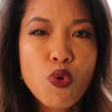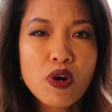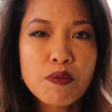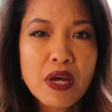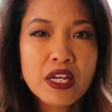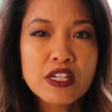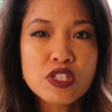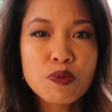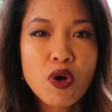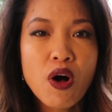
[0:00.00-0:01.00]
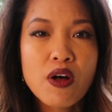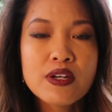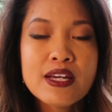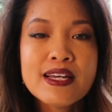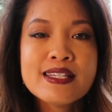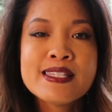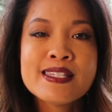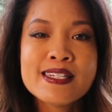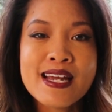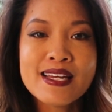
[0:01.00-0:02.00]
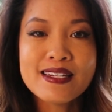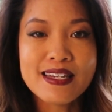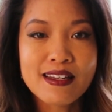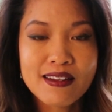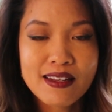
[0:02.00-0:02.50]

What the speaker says: court mechanism called standing.